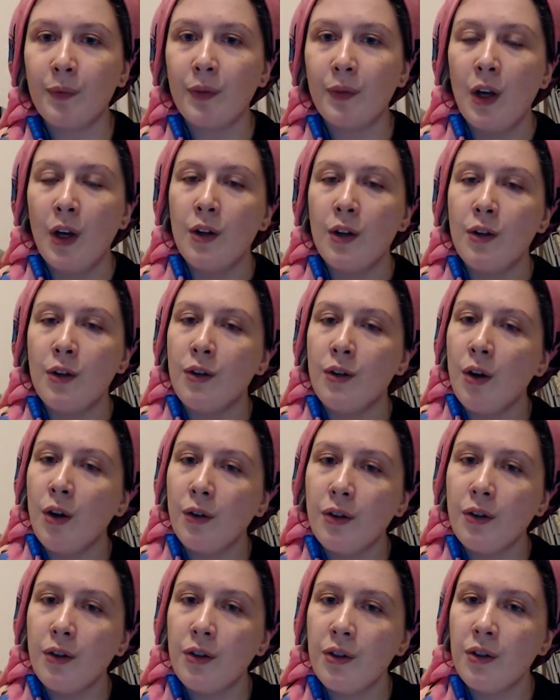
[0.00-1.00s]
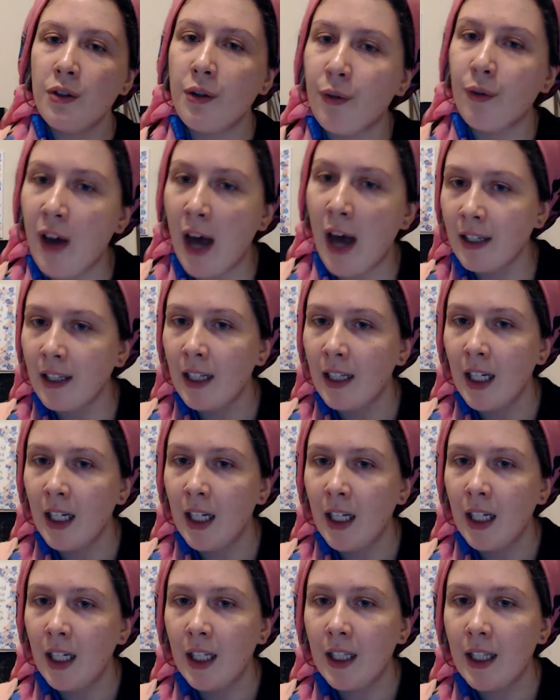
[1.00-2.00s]
Not just the fact
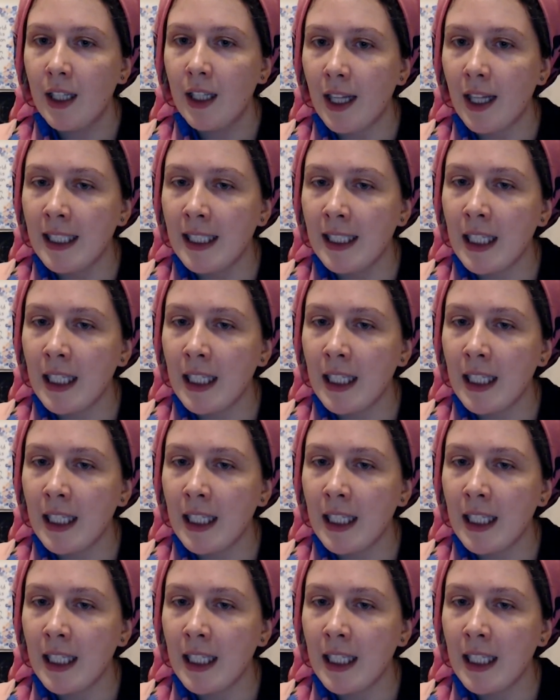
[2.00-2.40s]
that they said